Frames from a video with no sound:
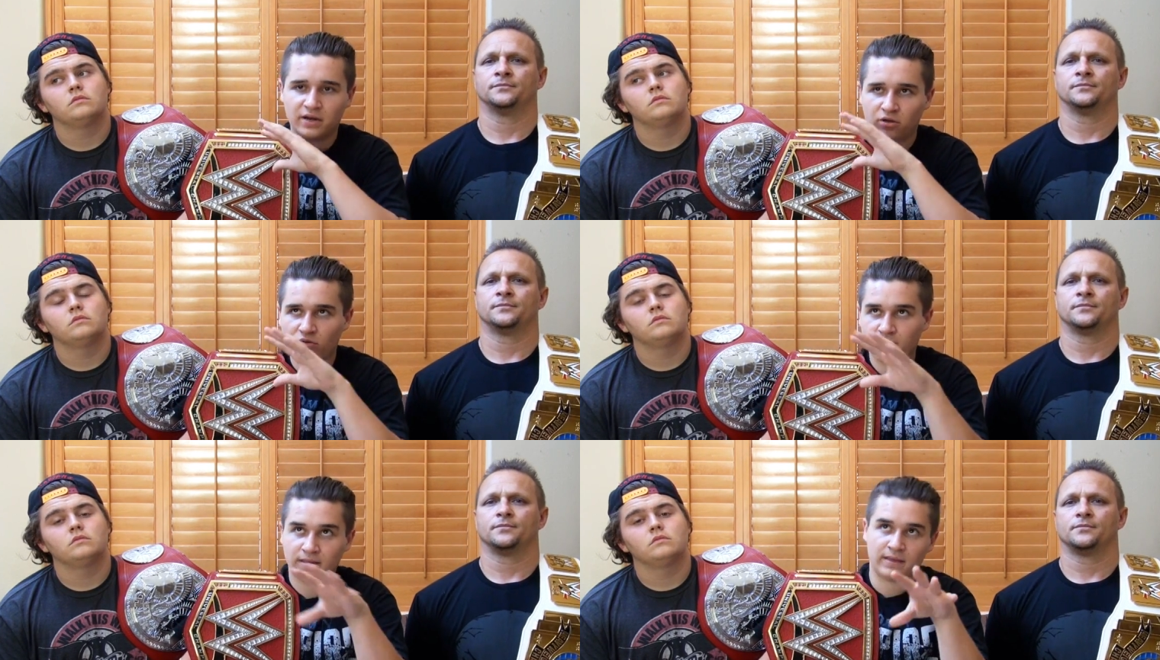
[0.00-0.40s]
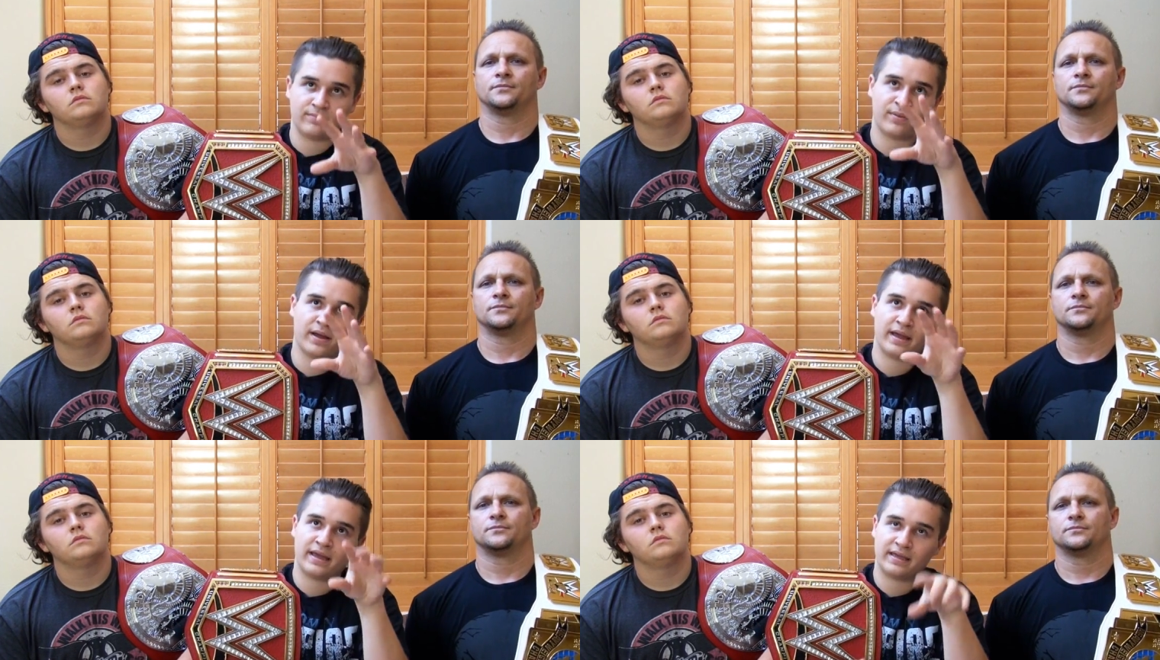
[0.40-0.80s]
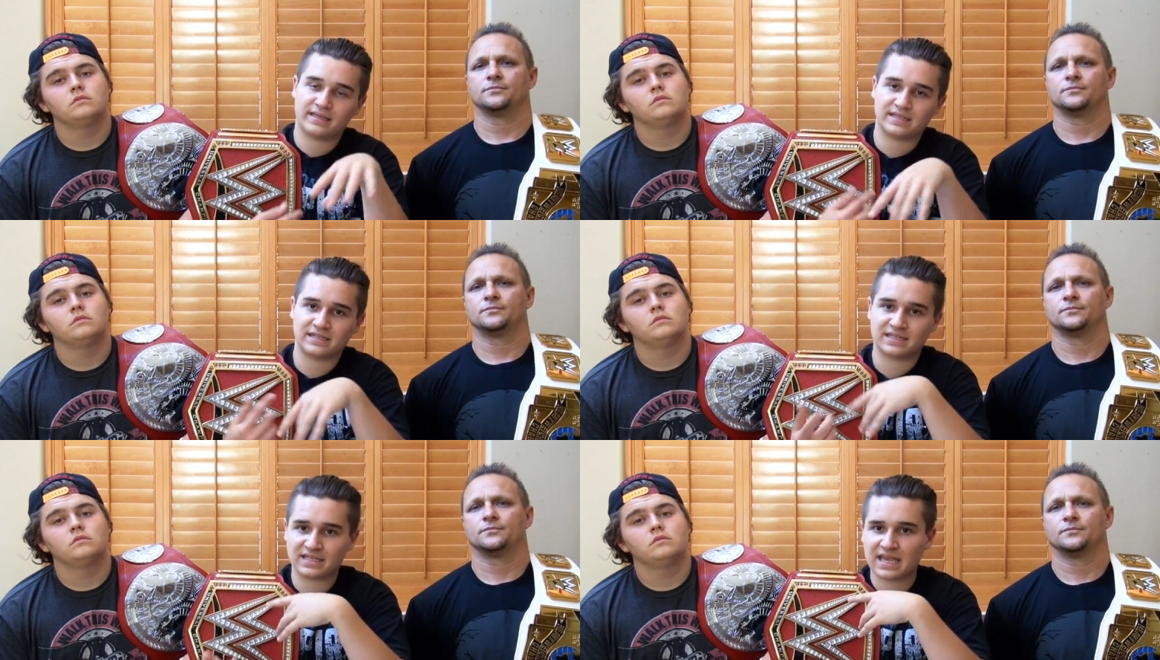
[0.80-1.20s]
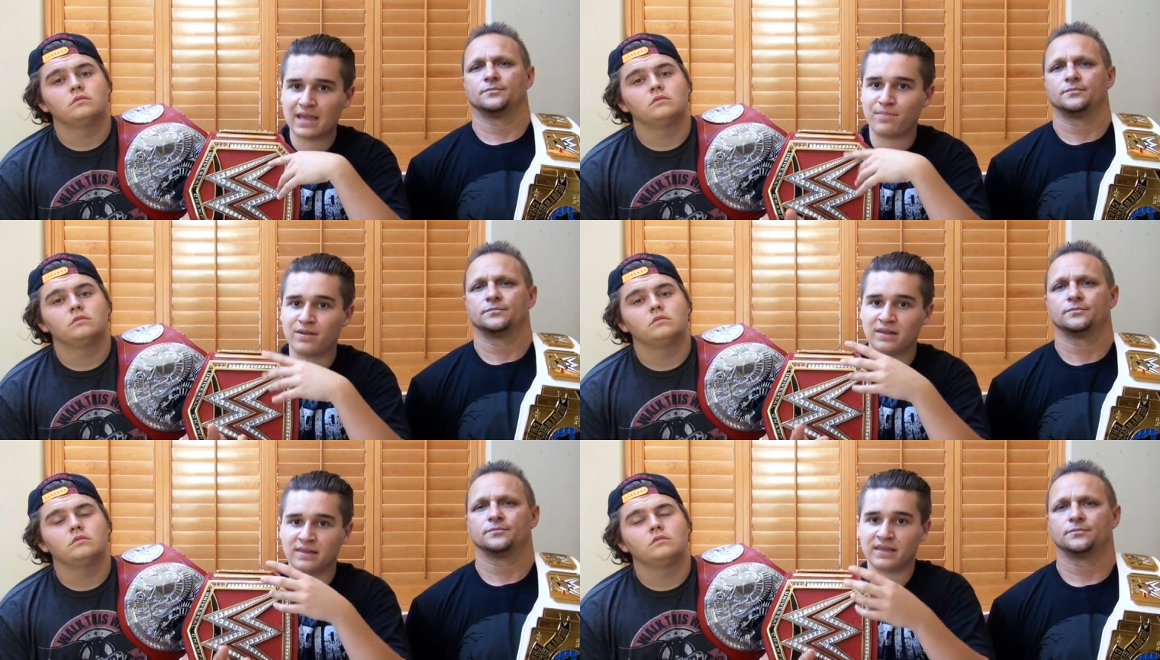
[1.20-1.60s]
Speaker 1: It'll be by
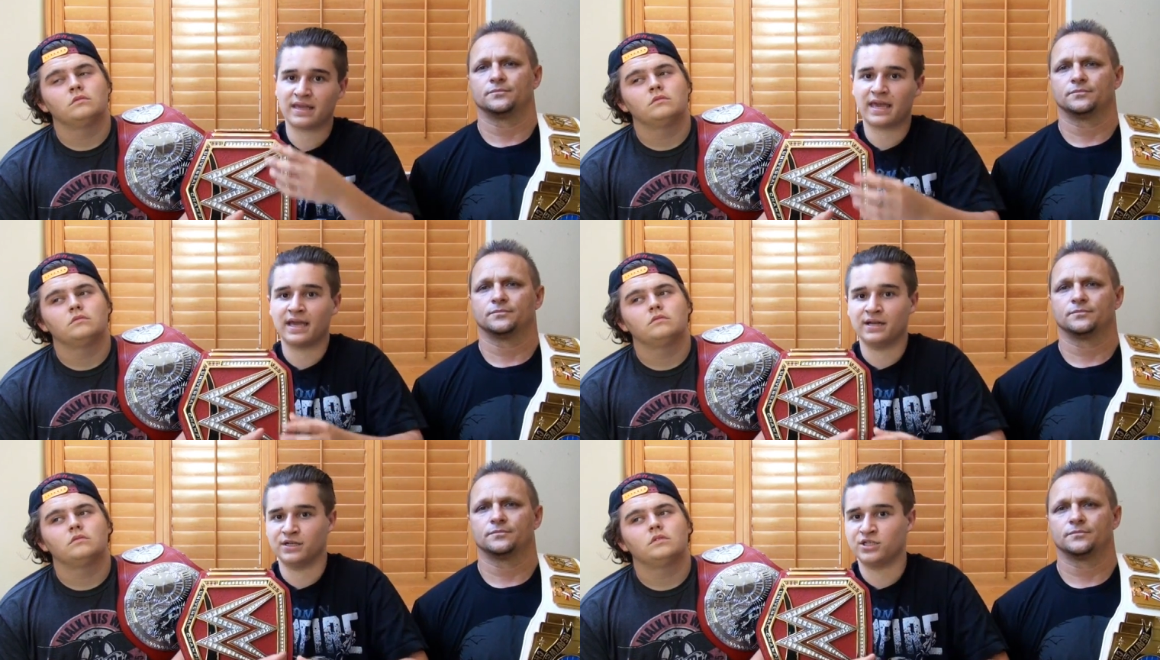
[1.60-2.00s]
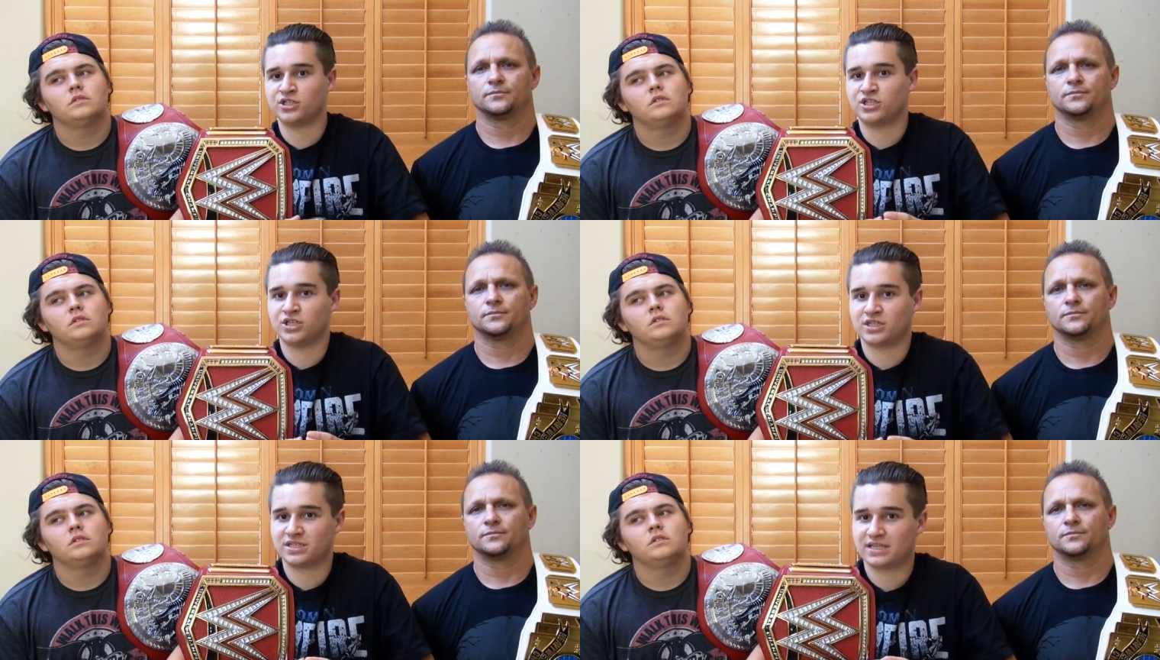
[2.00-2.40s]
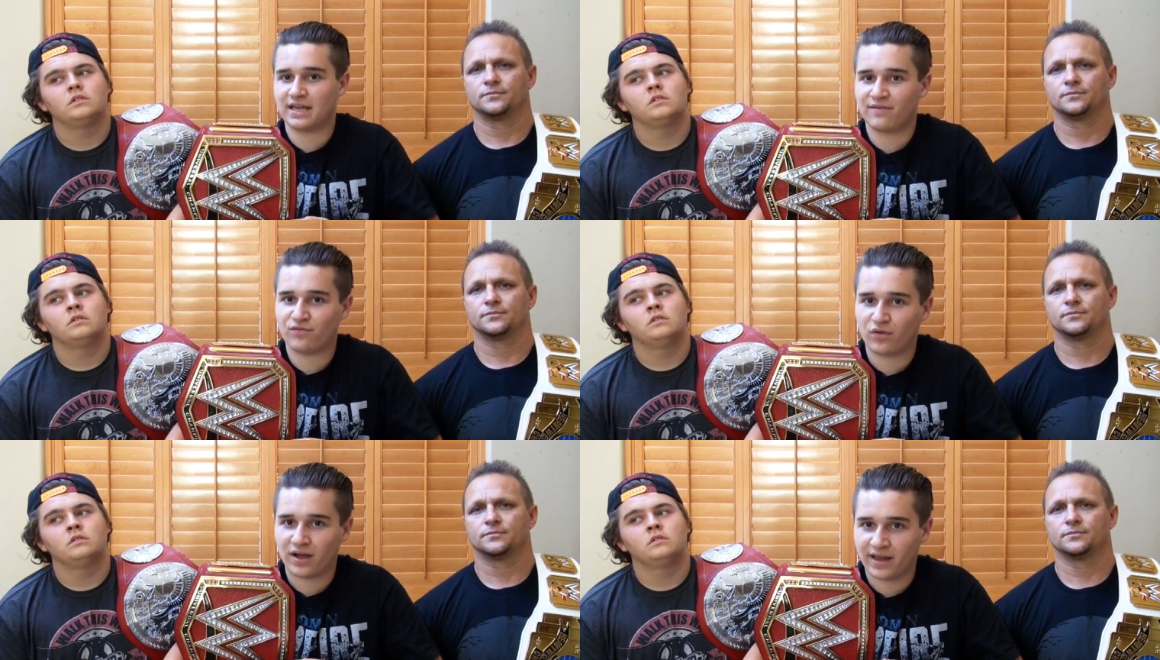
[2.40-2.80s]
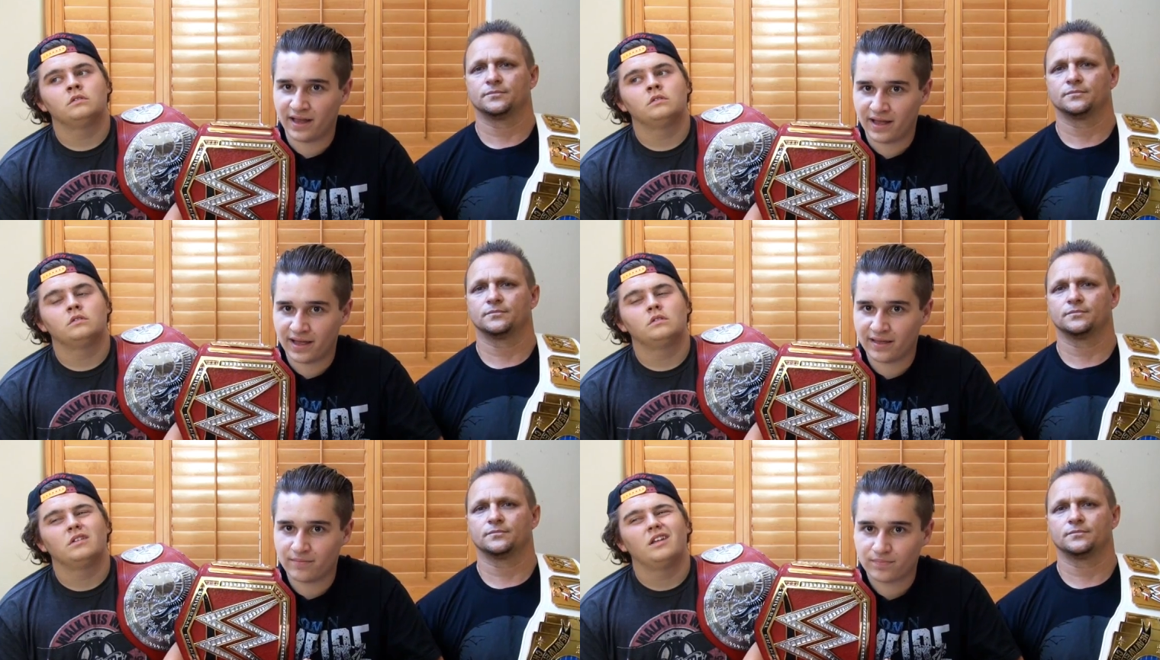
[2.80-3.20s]
escaping the cage. Just
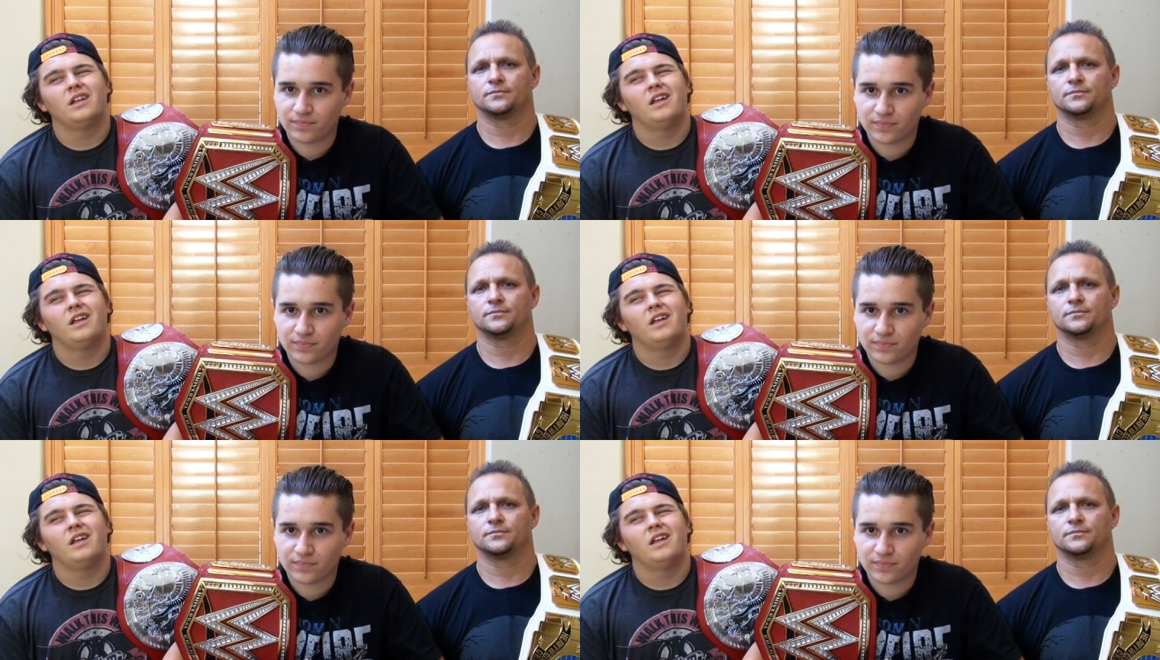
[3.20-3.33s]
FYI.